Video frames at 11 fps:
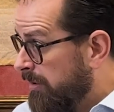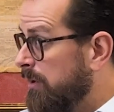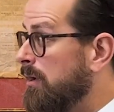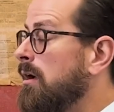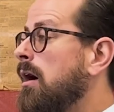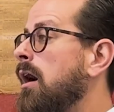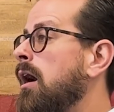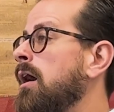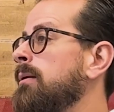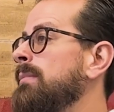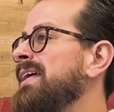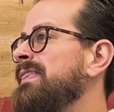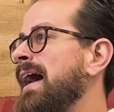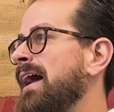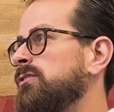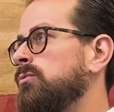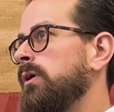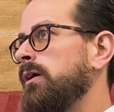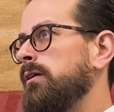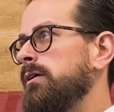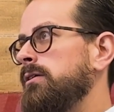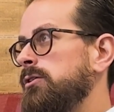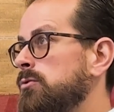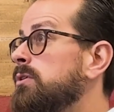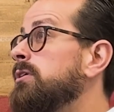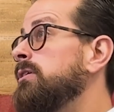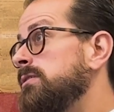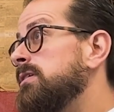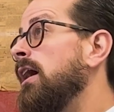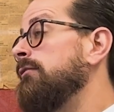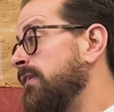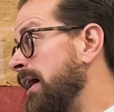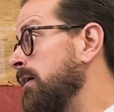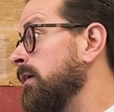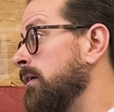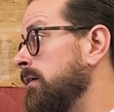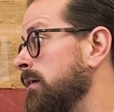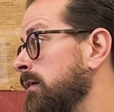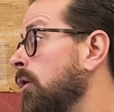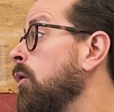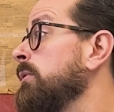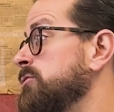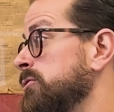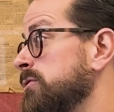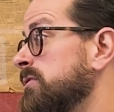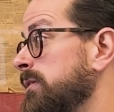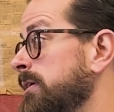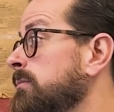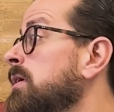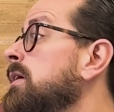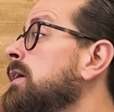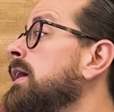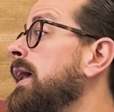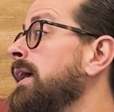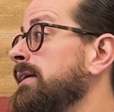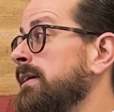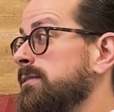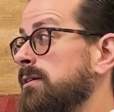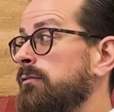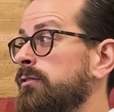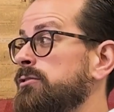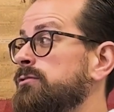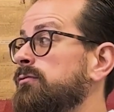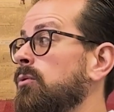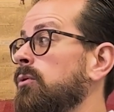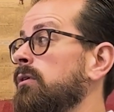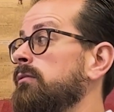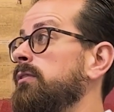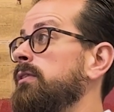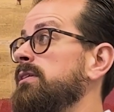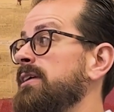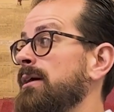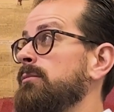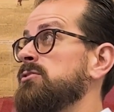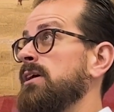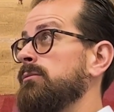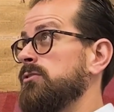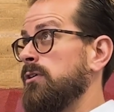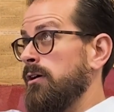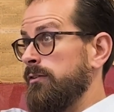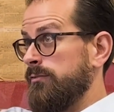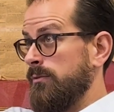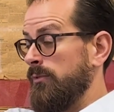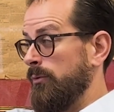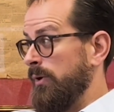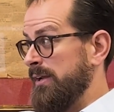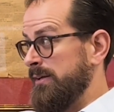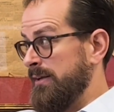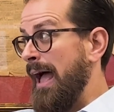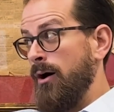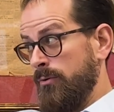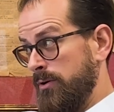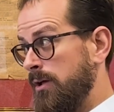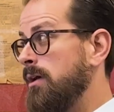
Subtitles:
And that's where you could file a home insurance claim and get coverage for the damage that was caused from the rain down.